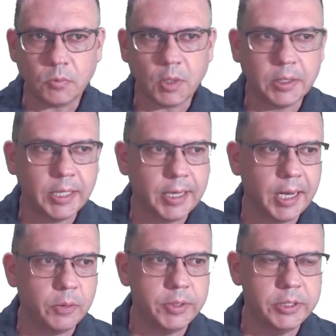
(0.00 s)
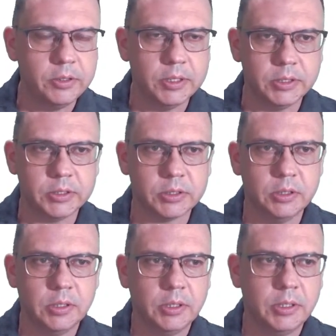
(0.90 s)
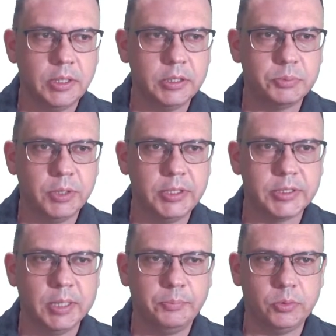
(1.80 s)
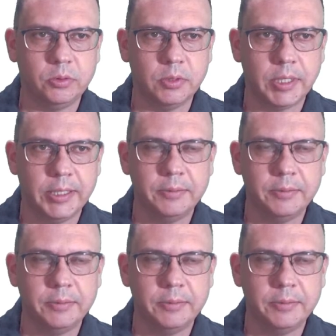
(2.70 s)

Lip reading: now how we do this is pretty simple. Okay,